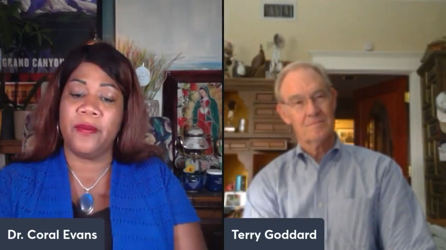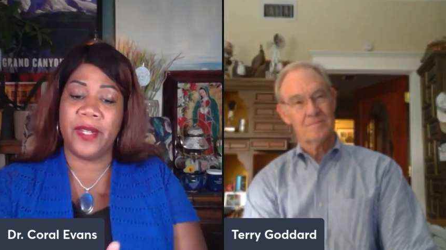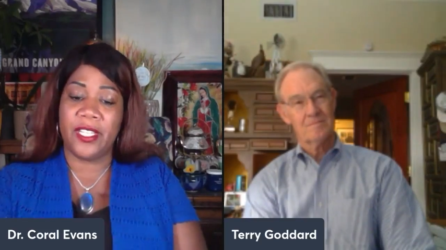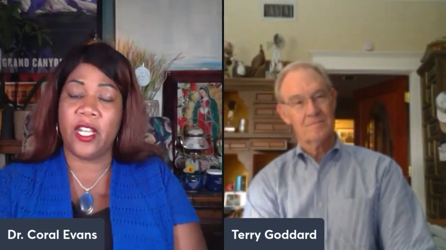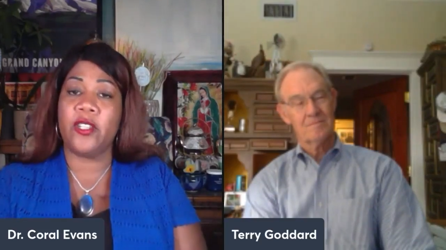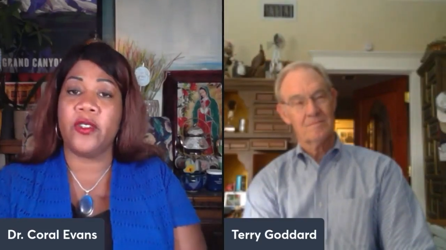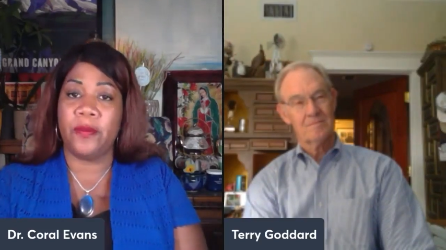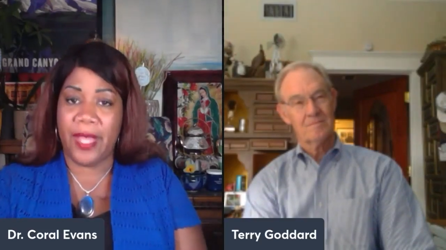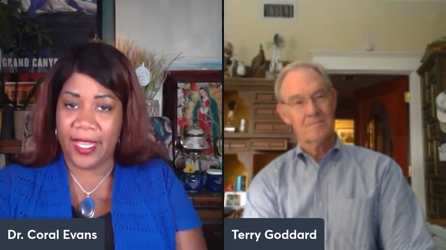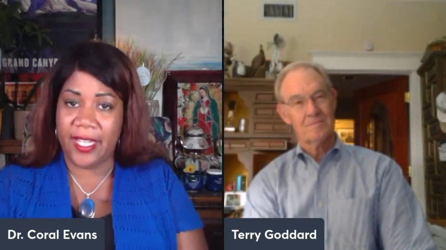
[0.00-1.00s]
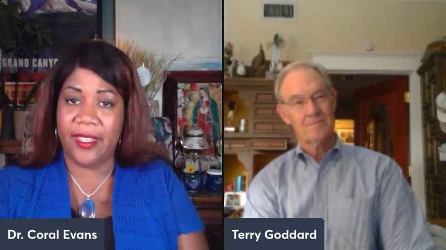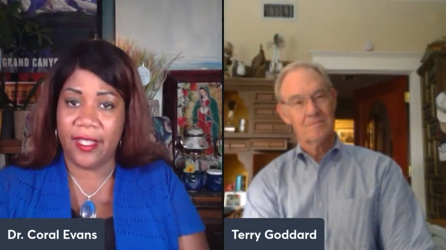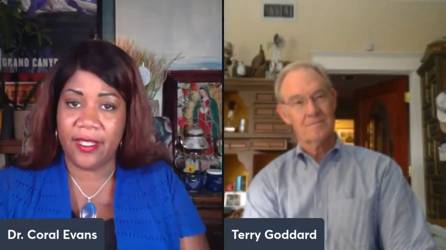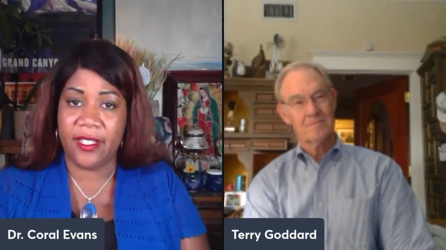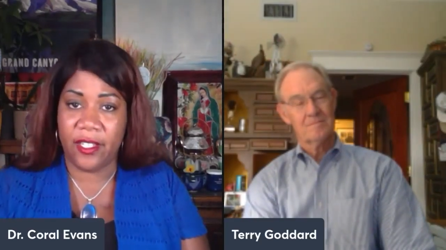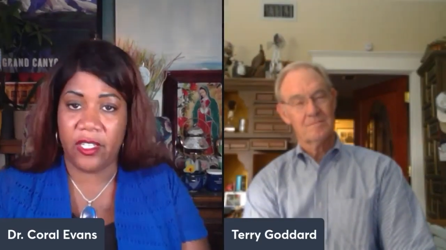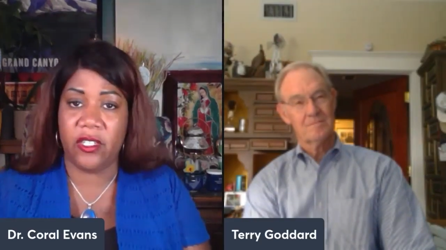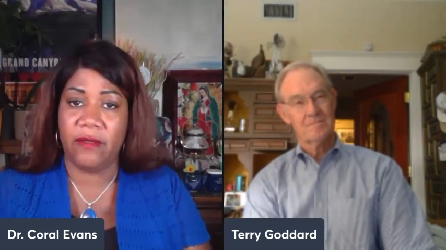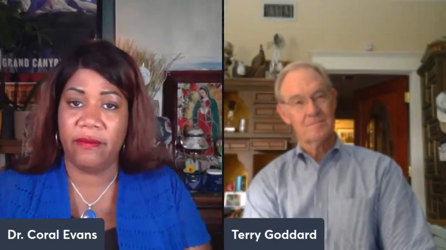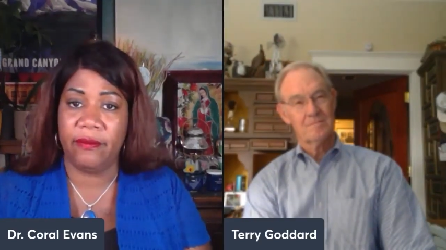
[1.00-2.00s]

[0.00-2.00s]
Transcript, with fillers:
Speaker 1: but it's also making the decision.